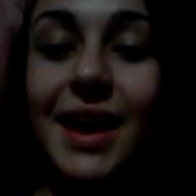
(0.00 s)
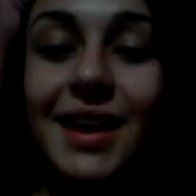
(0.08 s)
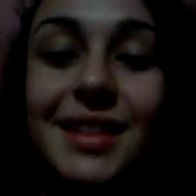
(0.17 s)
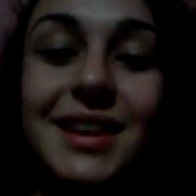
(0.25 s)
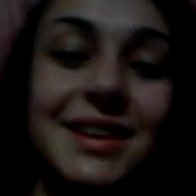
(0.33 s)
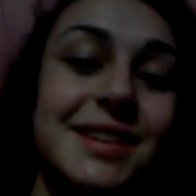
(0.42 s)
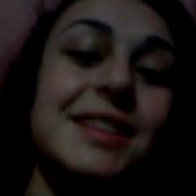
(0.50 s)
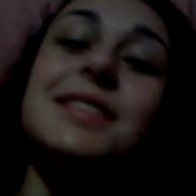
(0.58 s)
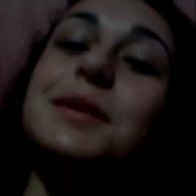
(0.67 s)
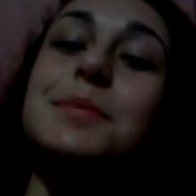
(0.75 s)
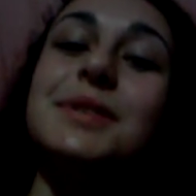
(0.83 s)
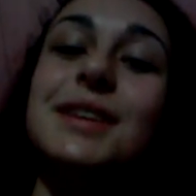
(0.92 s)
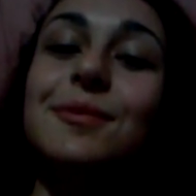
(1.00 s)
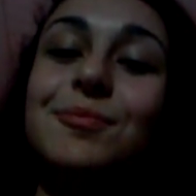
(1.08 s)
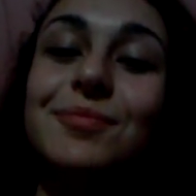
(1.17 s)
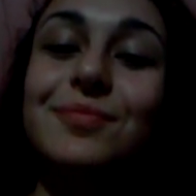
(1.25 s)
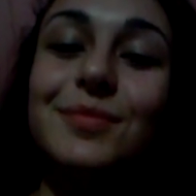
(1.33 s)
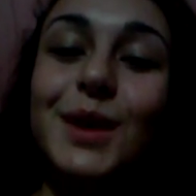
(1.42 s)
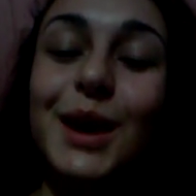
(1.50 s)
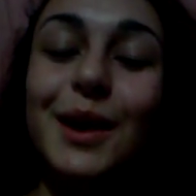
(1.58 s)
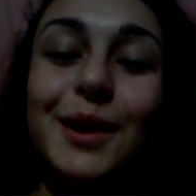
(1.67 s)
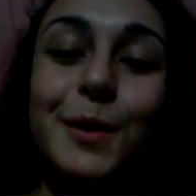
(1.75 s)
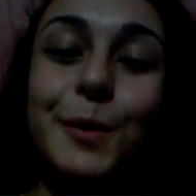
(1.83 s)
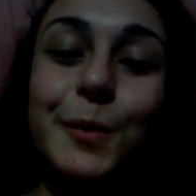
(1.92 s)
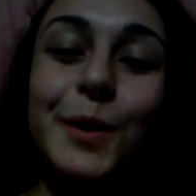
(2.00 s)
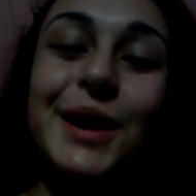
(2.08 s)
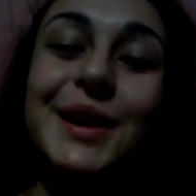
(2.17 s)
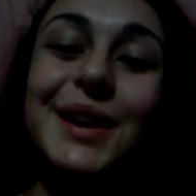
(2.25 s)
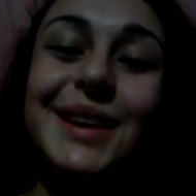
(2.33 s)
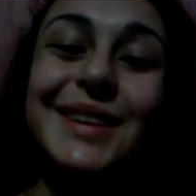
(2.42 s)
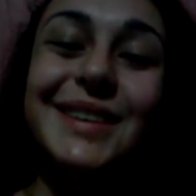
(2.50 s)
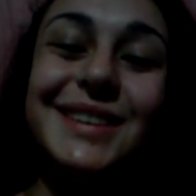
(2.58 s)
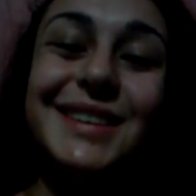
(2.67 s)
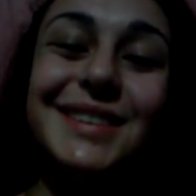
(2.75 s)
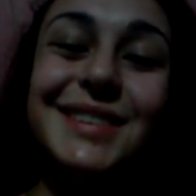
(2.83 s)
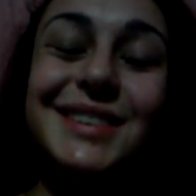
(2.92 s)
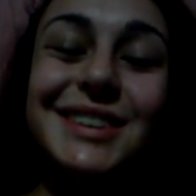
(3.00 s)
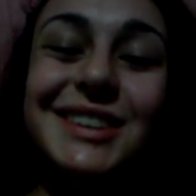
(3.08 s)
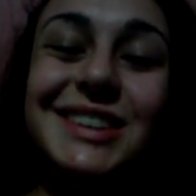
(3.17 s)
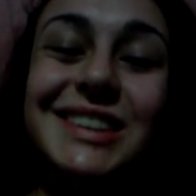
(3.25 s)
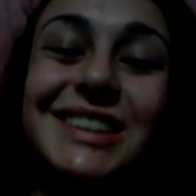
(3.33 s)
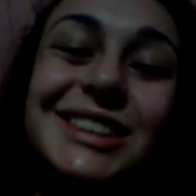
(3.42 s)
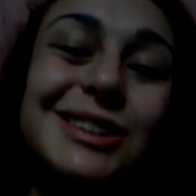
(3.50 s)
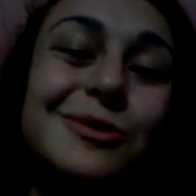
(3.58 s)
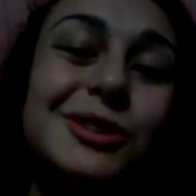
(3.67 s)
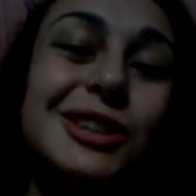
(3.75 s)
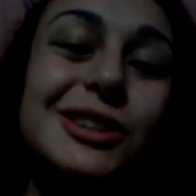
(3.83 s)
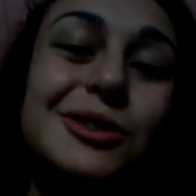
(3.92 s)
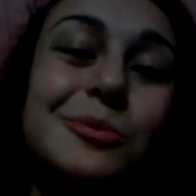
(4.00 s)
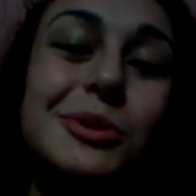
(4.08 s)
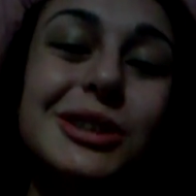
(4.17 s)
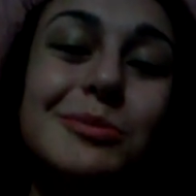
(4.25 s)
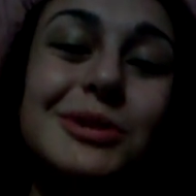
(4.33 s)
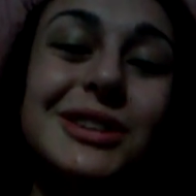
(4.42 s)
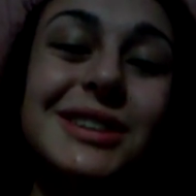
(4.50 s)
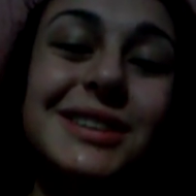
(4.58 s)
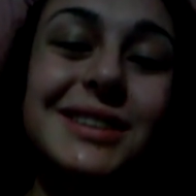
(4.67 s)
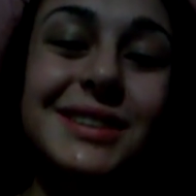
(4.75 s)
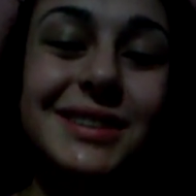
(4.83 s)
Lisa Simpson. The one character I hate with all my might.